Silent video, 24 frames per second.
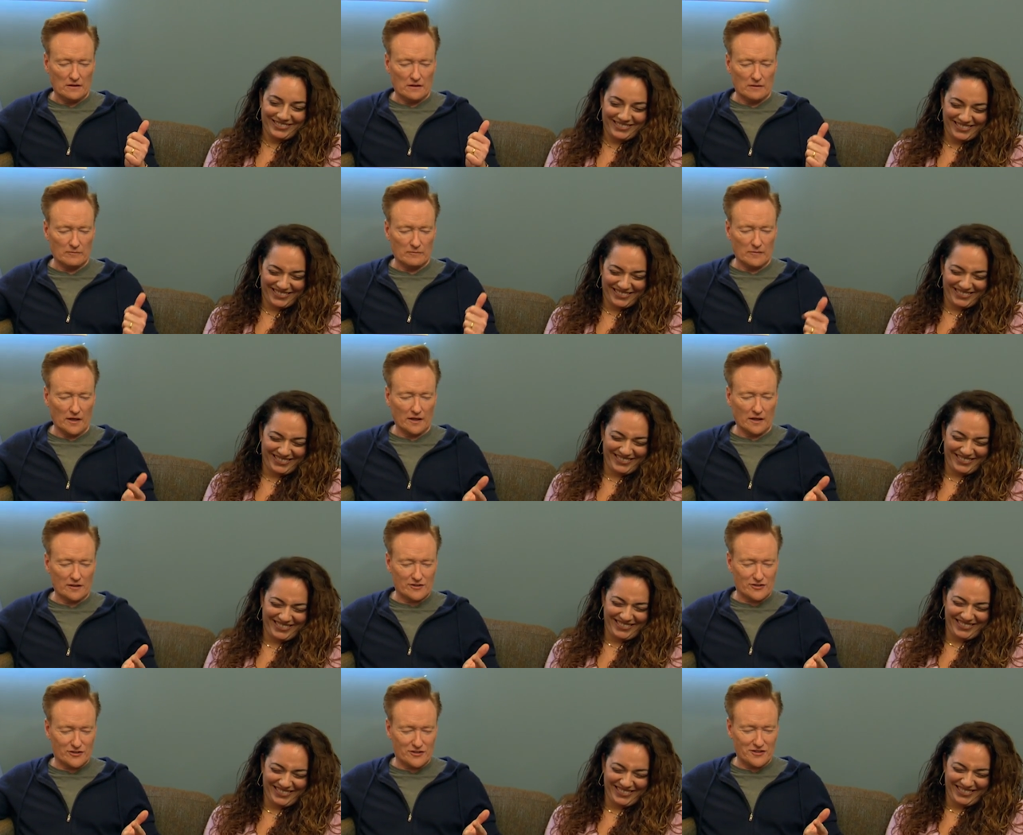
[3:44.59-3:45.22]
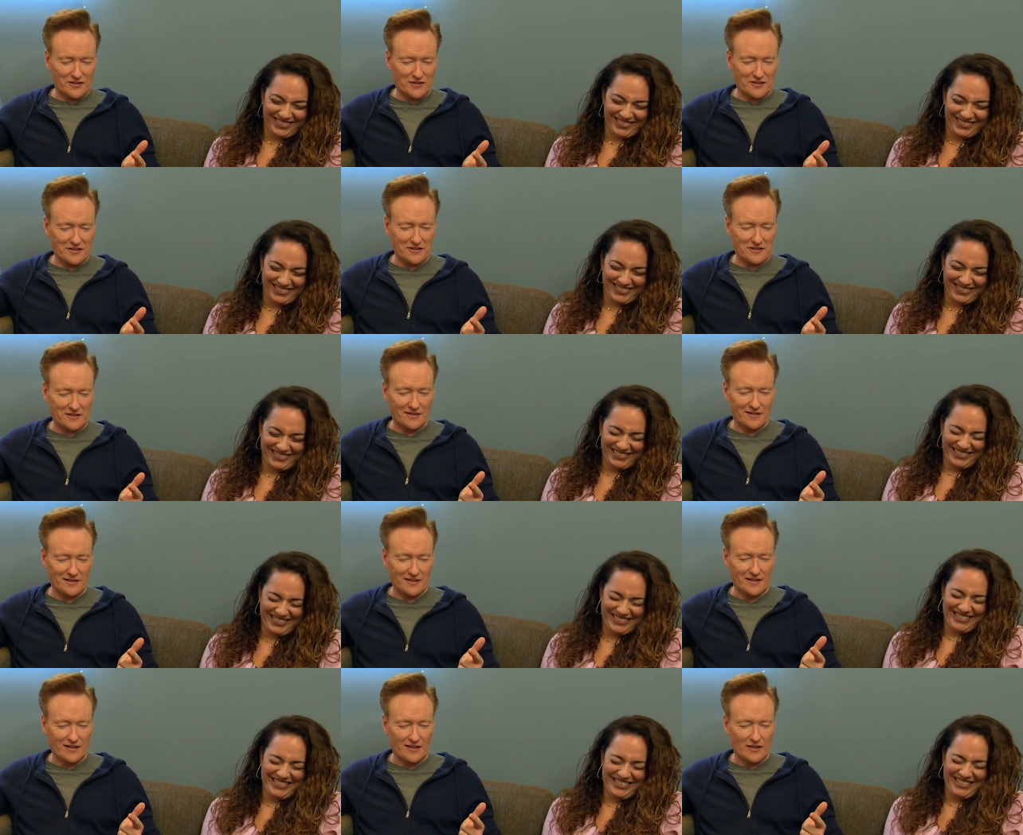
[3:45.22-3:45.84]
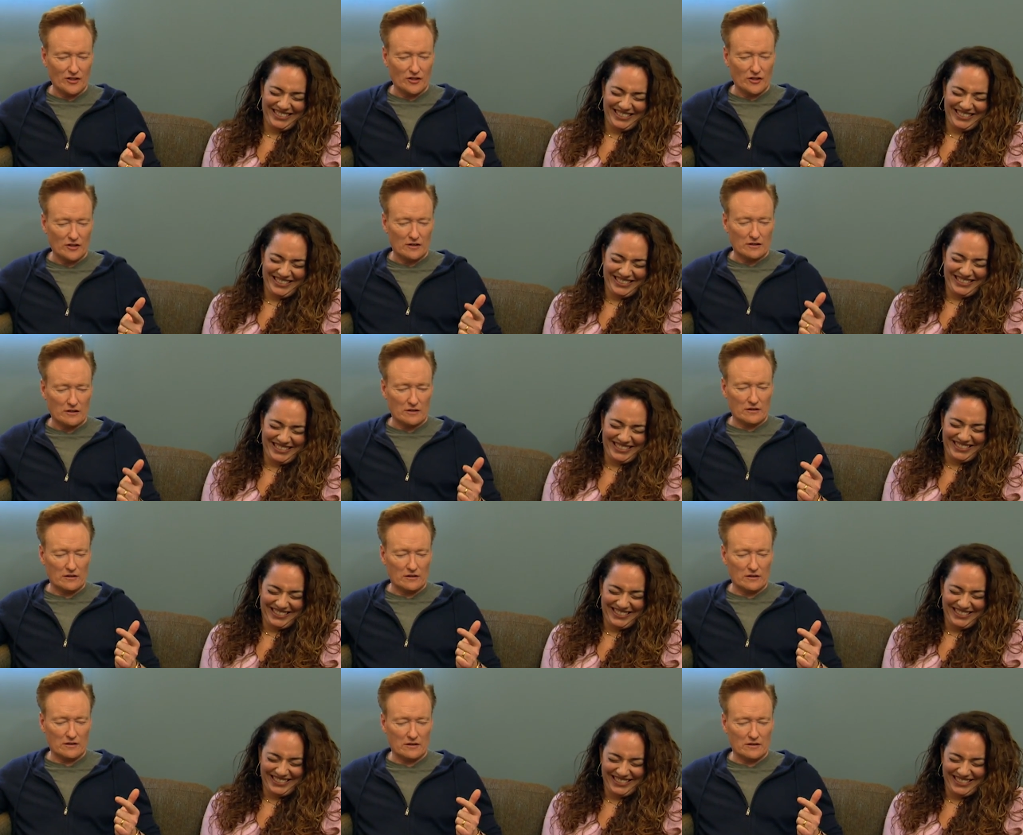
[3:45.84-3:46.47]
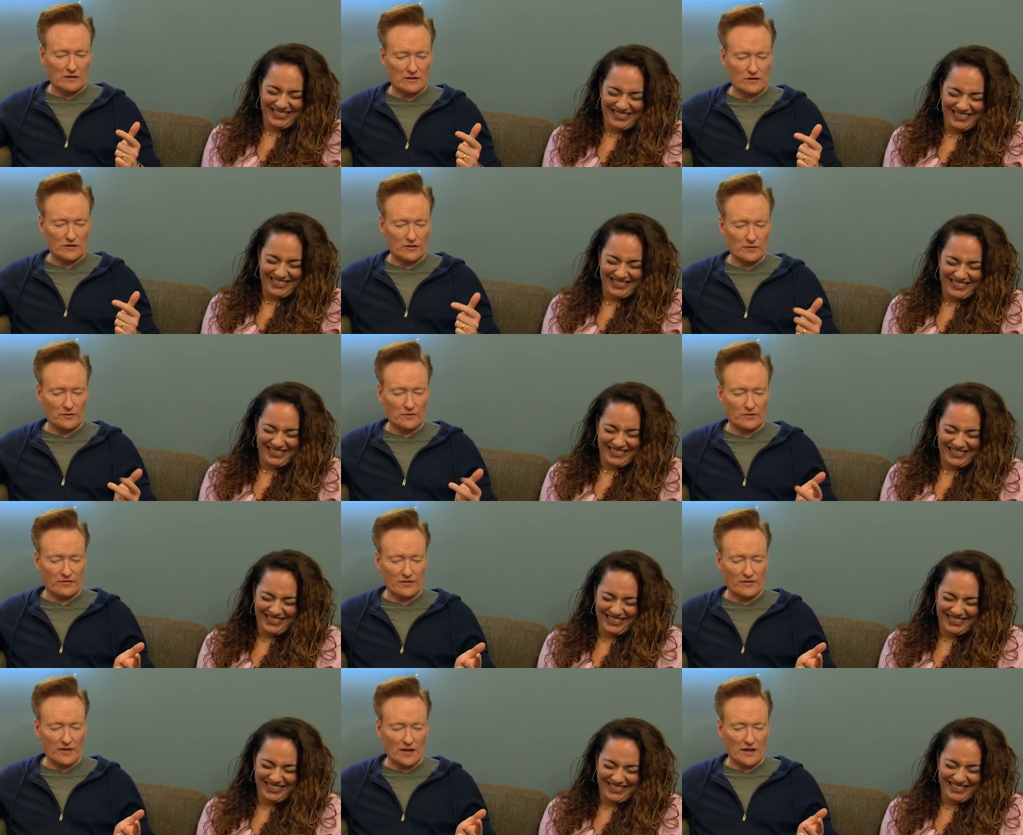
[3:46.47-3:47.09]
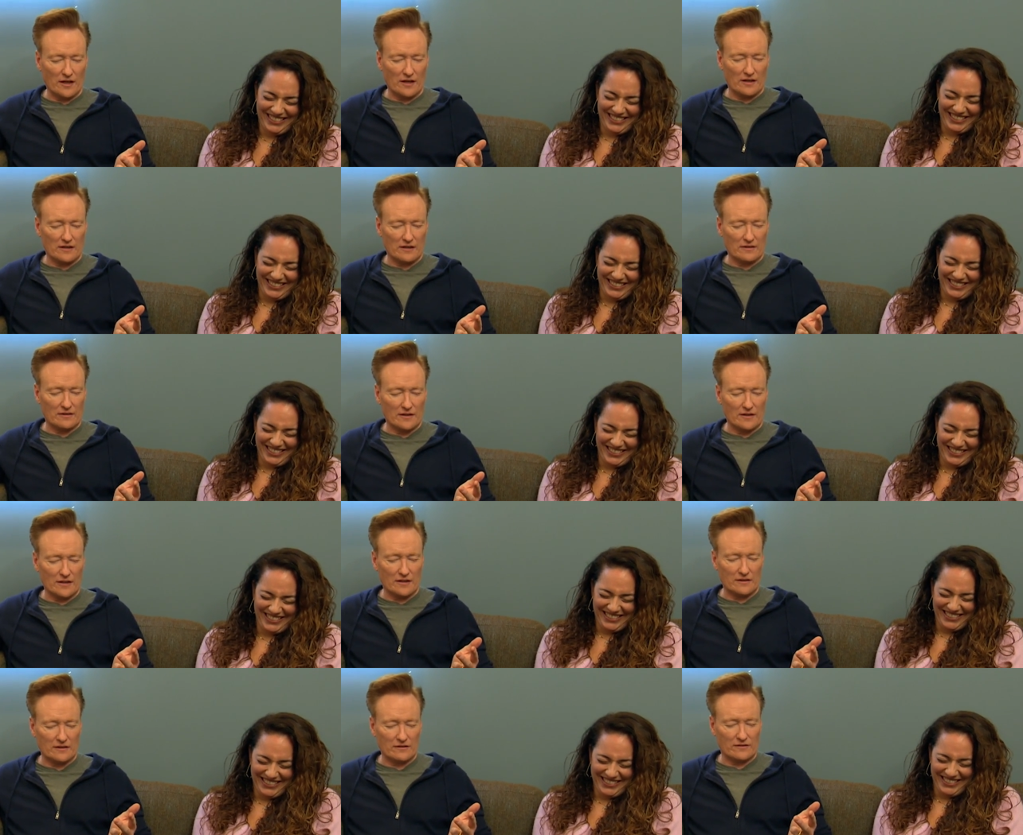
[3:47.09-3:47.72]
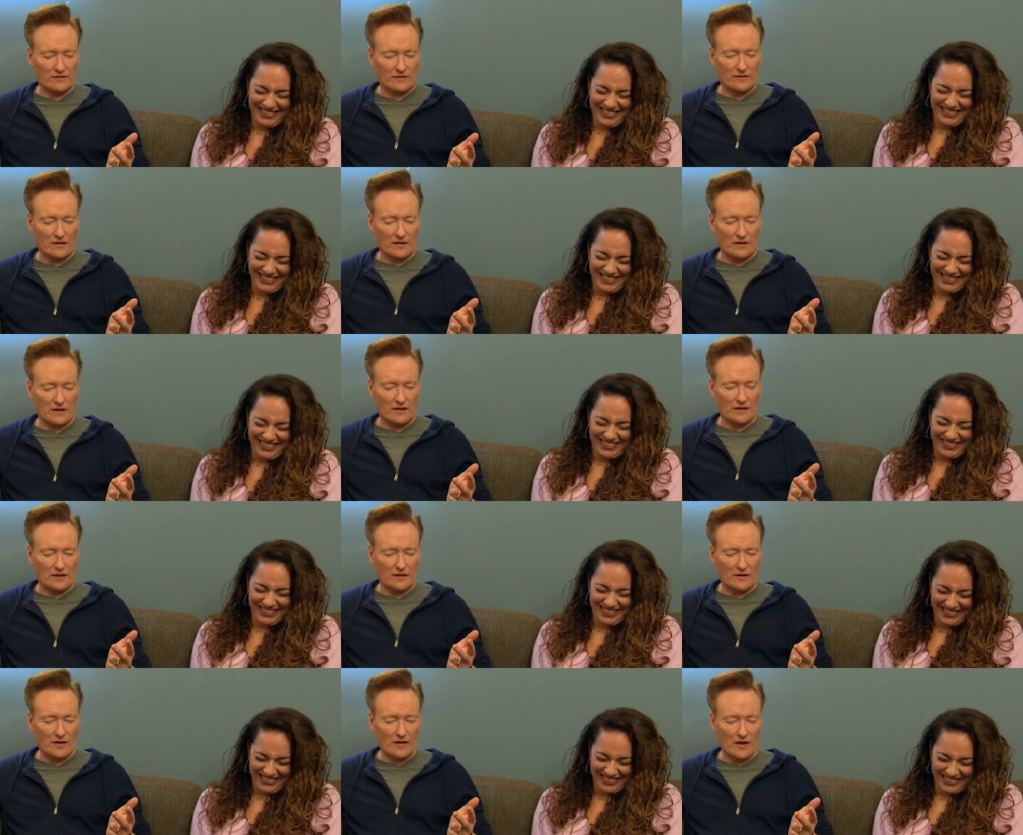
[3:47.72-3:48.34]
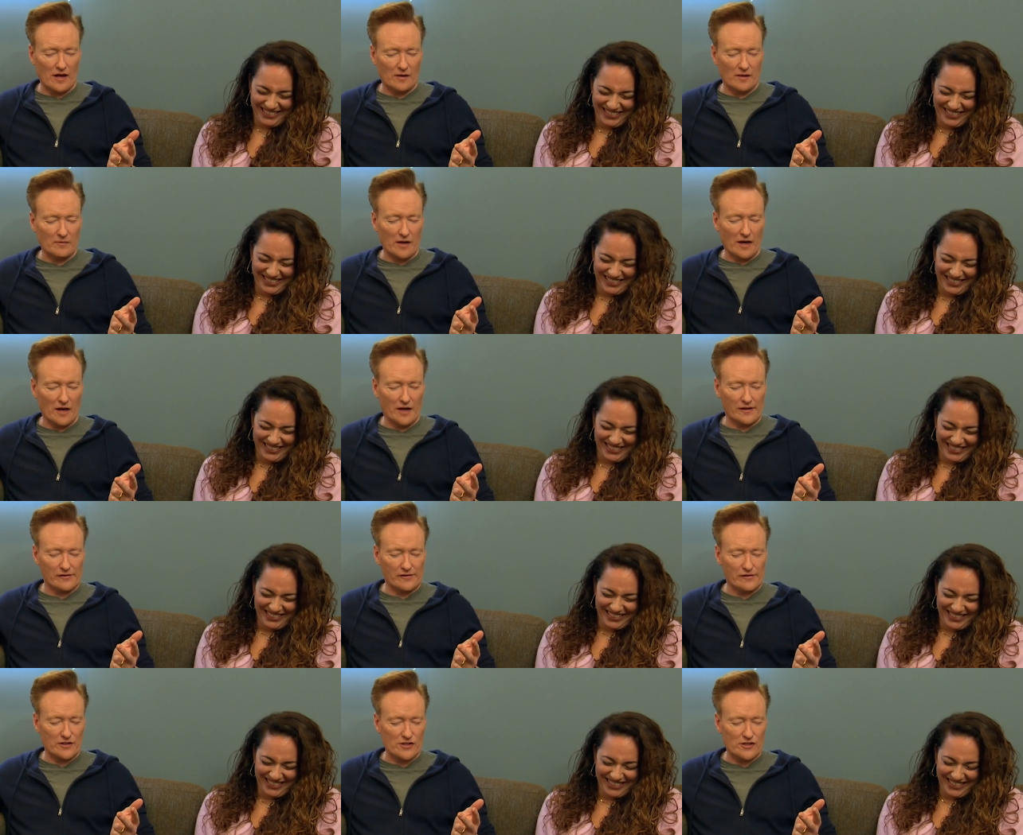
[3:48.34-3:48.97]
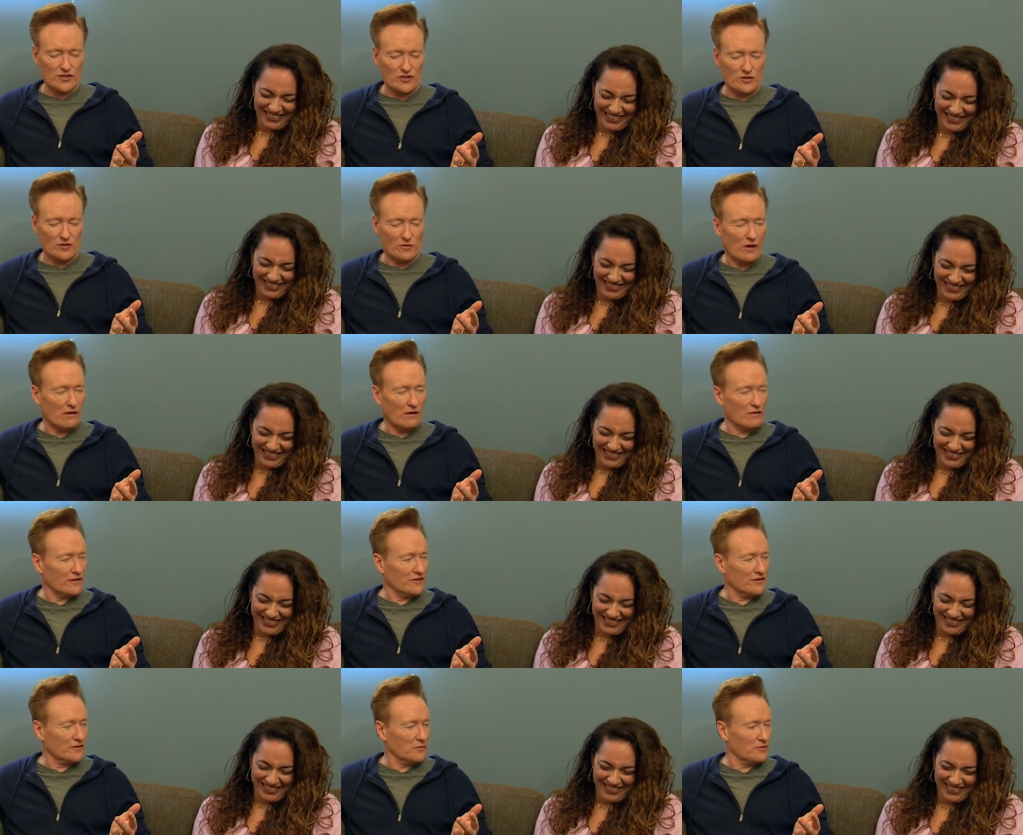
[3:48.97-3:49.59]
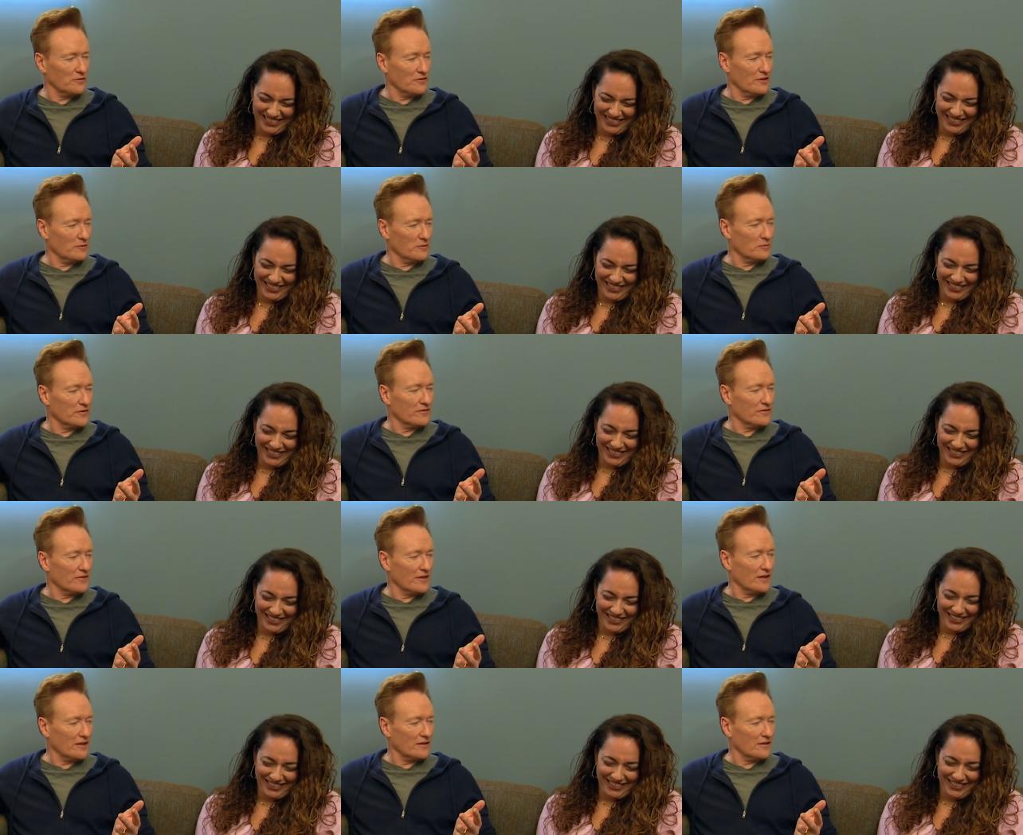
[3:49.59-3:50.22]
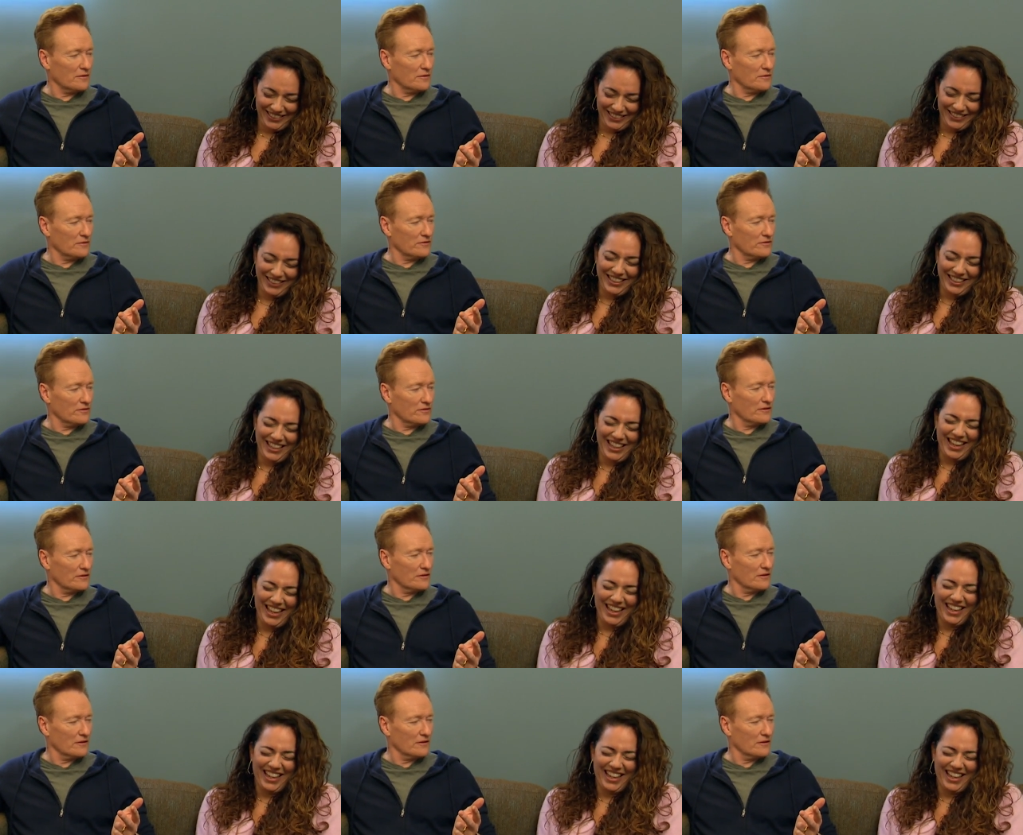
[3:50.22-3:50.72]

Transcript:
Speaker 1: a monster. Uh, you say that uh, I'm Irish, so all I do is eat potatoes.